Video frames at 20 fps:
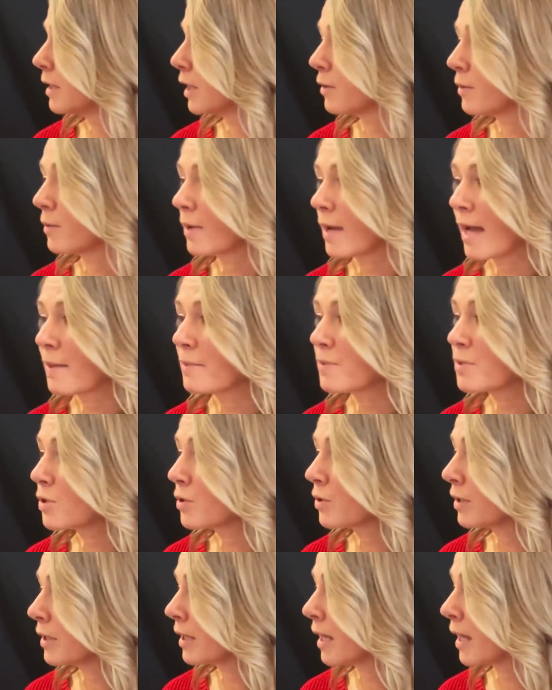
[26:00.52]
No,
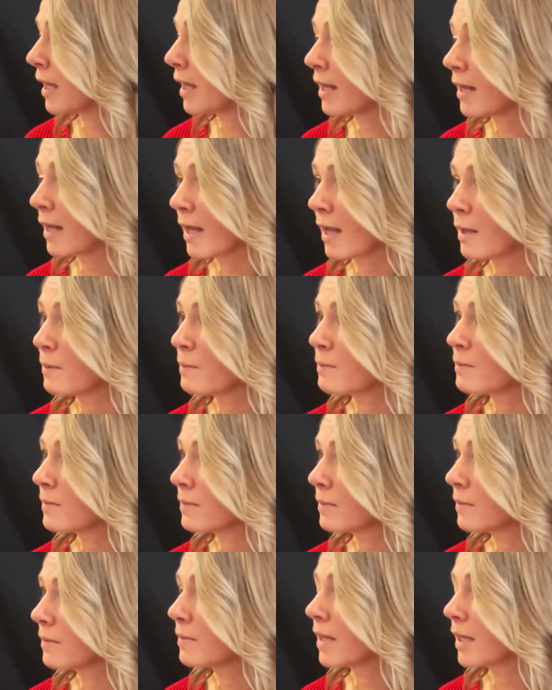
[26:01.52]
absolutely not.
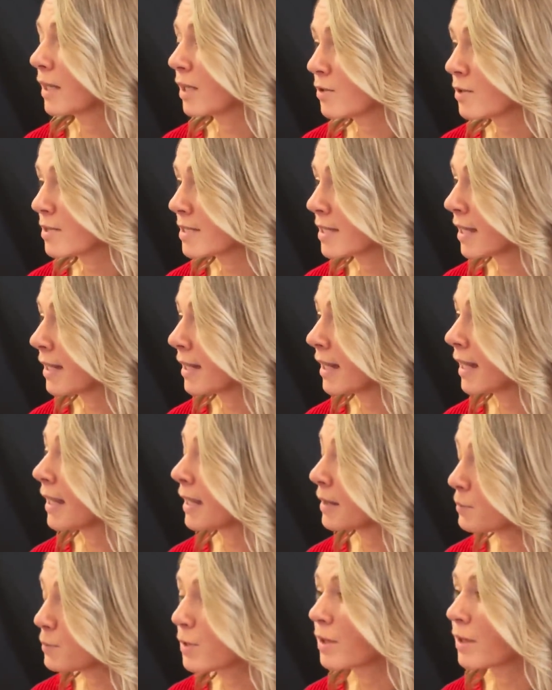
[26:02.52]
I'm, like you said, I
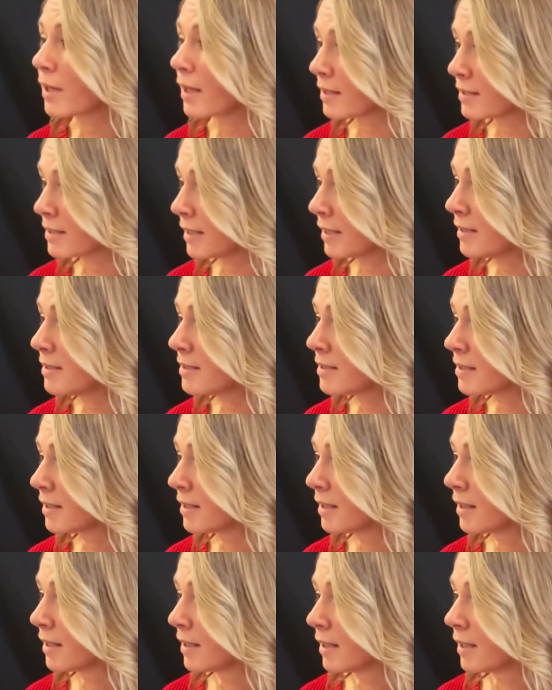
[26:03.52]
am reluctant
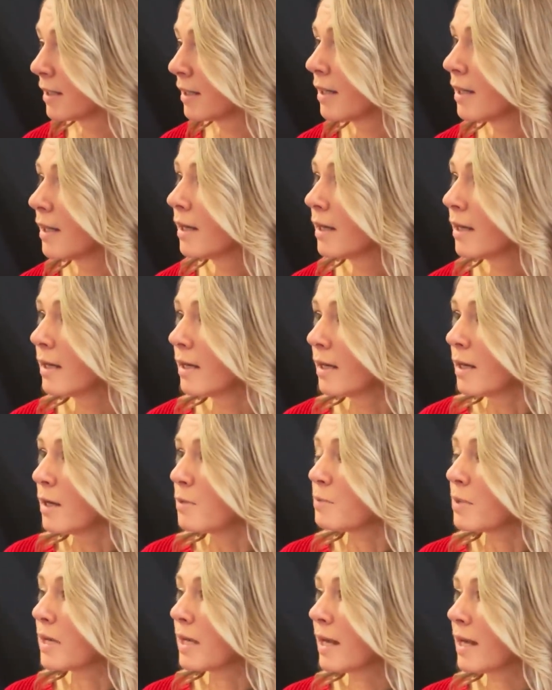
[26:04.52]

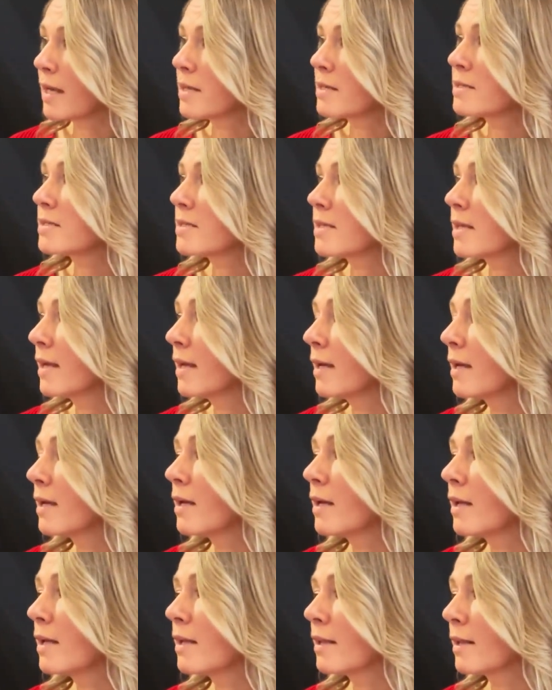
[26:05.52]
because
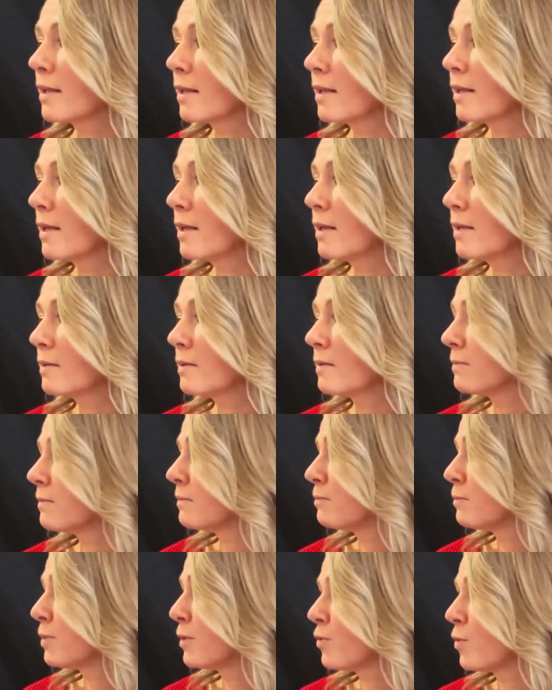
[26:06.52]

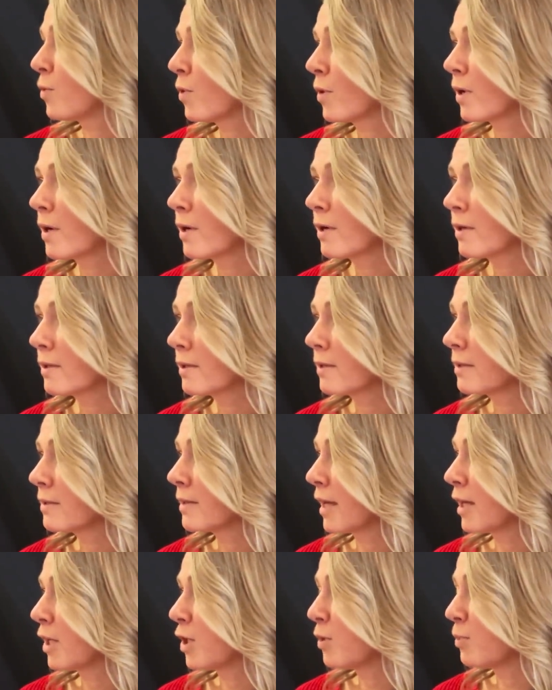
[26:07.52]
before,
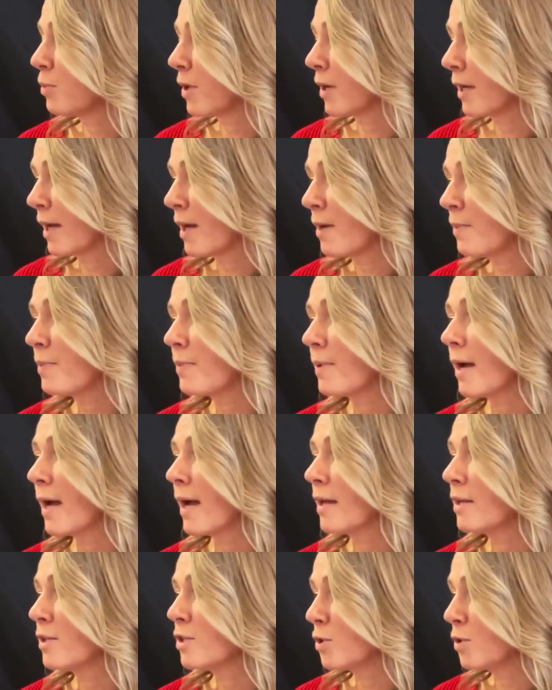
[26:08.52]
like you brought up,
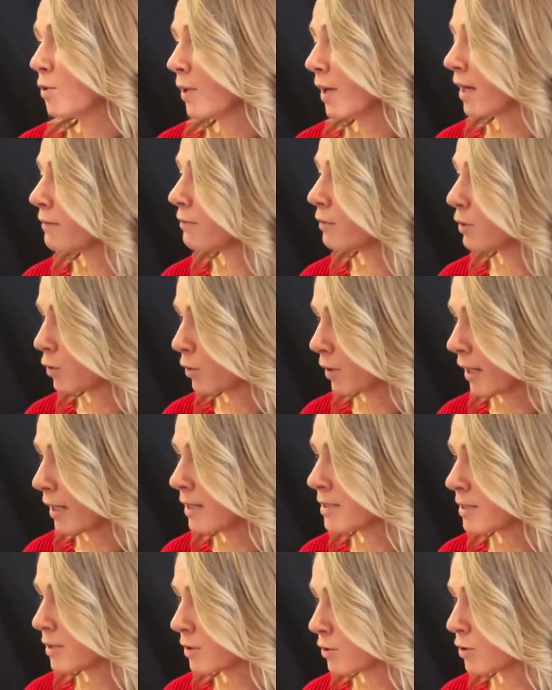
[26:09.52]
I do have a
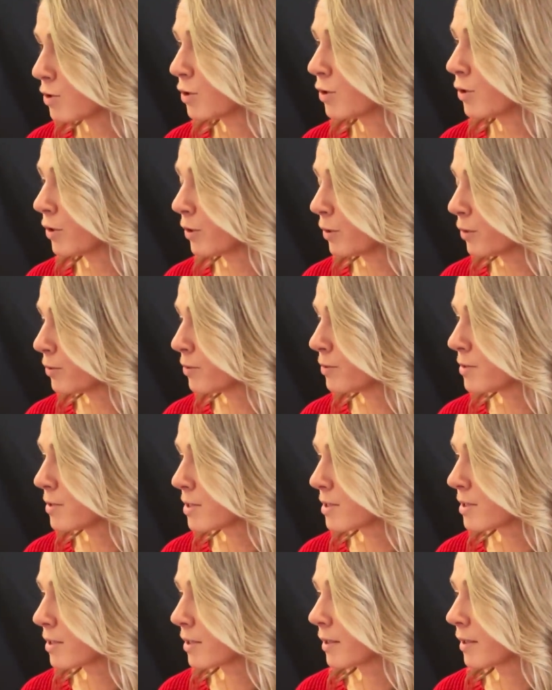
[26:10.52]
great deal to
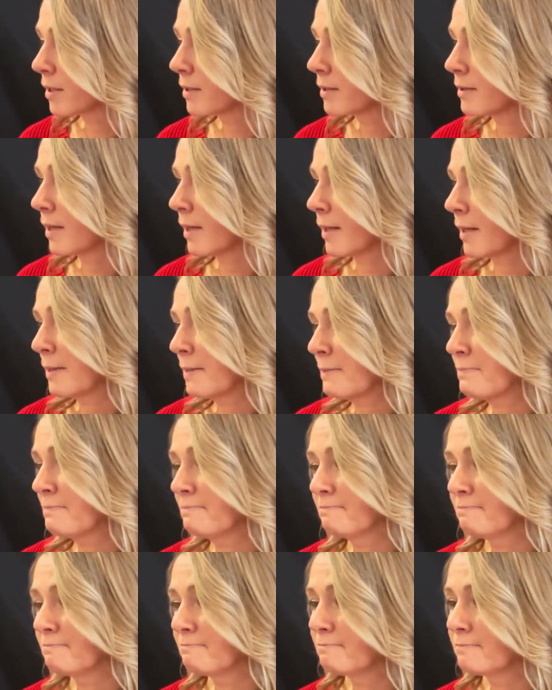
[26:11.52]
lose.
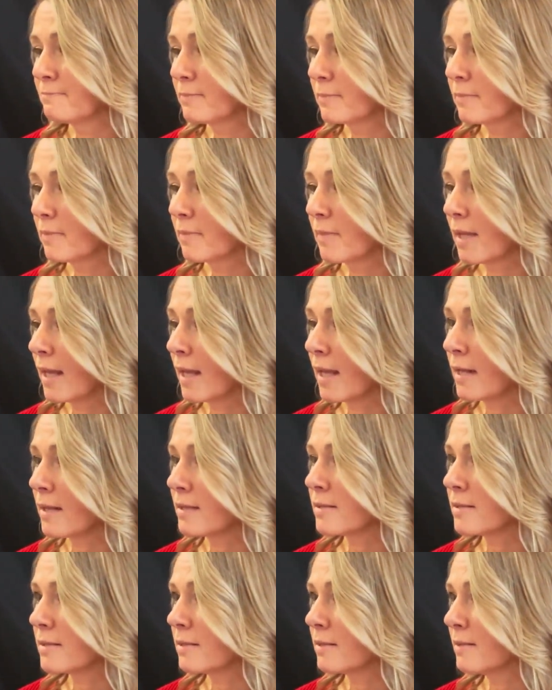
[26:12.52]
Um,
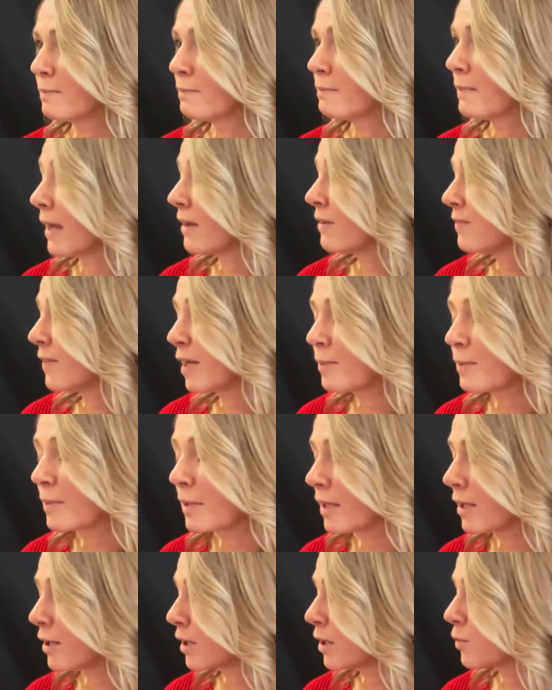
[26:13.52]
and my
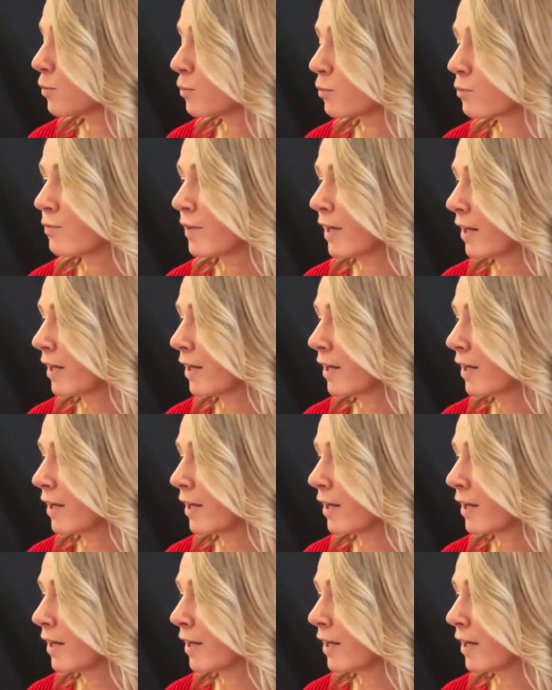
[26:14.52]
family are